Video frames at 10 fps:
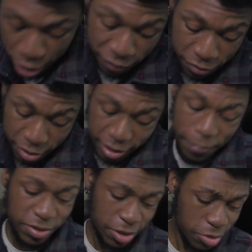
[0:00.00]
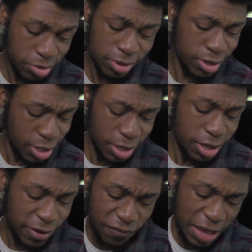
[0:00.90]
ready for this episode.
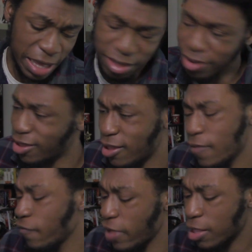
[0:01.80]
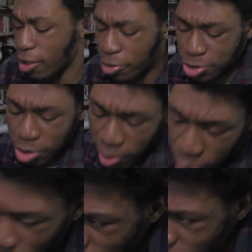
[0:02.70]
In fact, the other shows I've
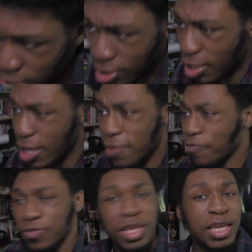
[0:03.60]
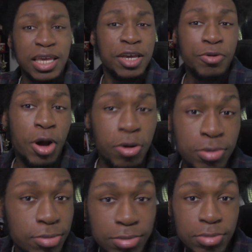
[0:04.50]
been watching today, Higehiro,
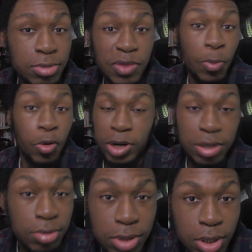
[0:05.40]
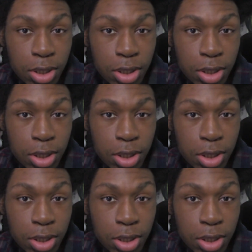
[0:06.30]
this morning,